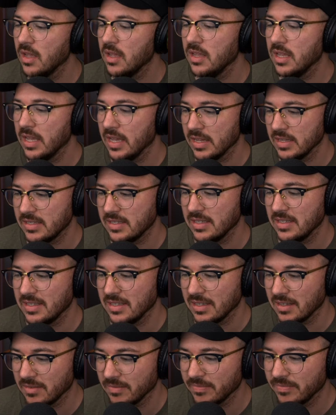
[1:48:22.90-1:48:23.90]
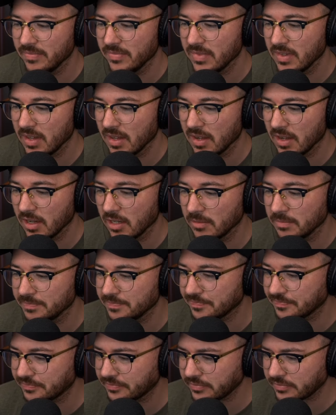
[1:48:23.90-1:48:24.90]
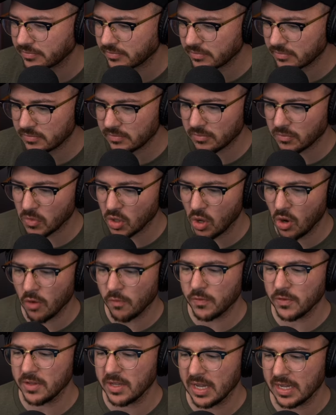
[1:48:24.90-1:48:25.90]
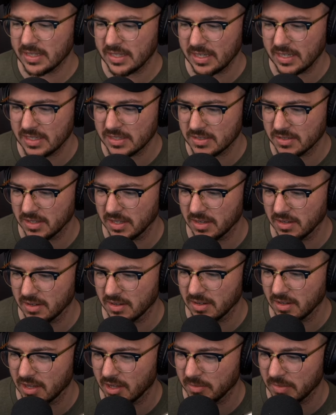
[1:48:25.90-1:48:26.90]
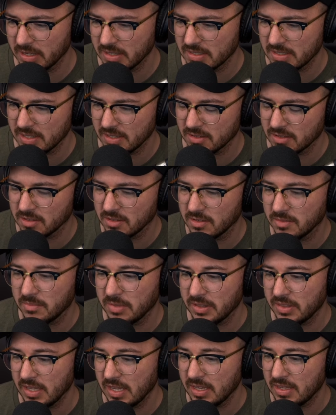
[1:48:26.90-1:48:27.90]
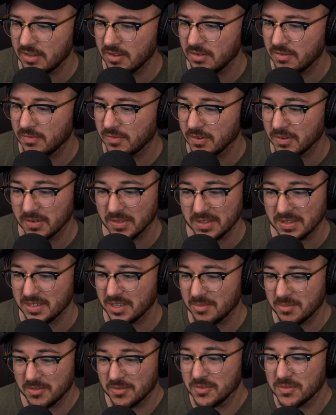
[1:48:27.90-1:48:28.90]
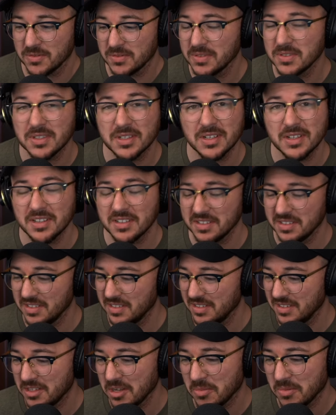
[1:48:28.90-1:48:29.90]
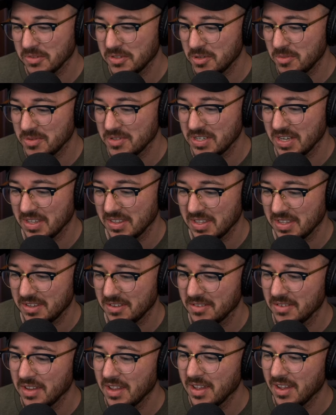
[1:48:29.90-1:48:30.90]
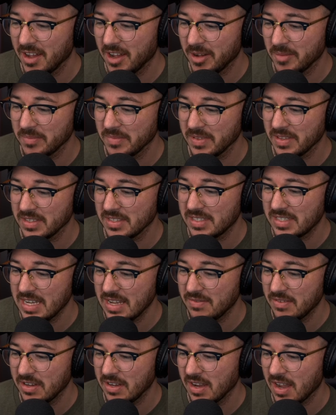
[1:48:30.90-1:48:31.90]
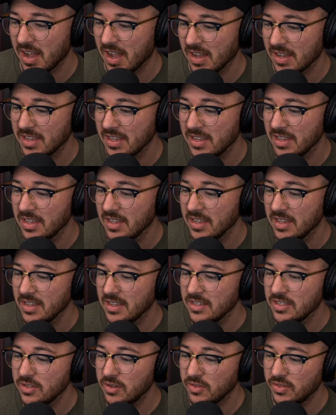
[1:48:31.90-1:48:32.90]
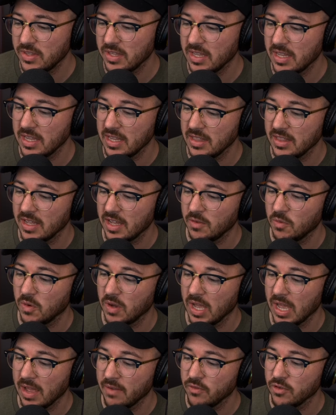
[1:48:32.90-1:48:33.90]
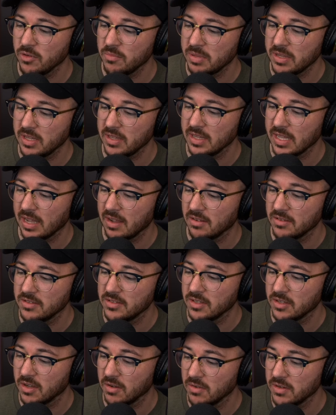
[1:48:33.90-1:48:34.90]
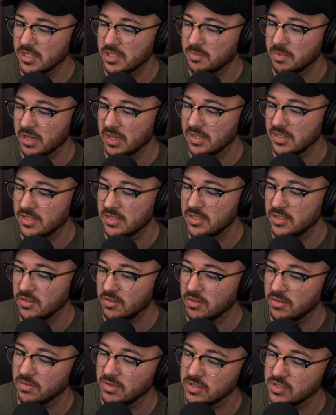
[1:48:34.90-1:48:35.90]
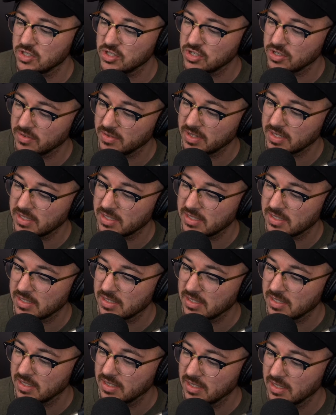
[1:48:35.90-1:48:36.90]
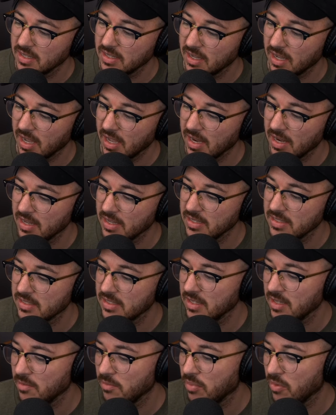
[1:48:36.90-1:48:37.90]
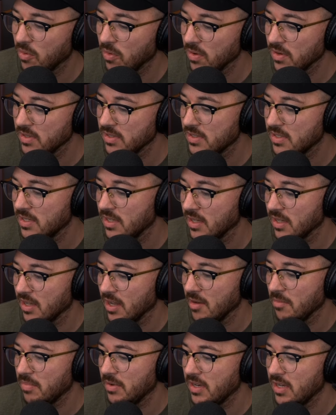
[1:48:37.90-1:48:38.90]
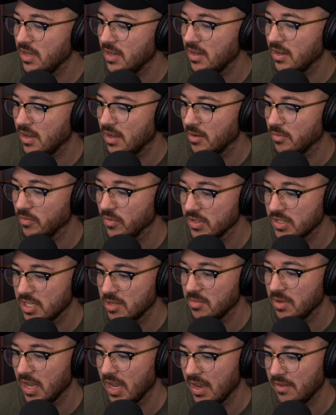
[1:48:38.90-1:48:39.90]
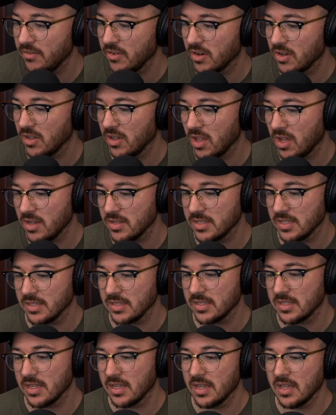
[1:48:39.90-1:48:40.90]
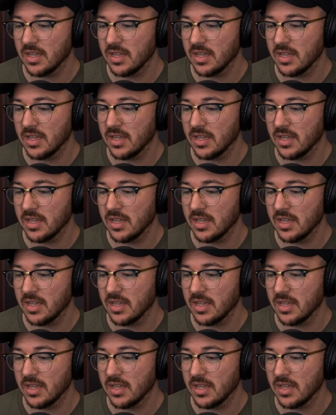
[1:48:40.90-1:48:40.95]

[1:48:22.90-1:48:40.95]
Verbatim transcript: Yes, it did. Hopefully you got that answer there, and Ziegel, but thank you for the double super chat. Thank you. Stephen Hockey, do you think Elon will ever be allowed to go to space due to insurance and his importance to the company, risky behavior clauses?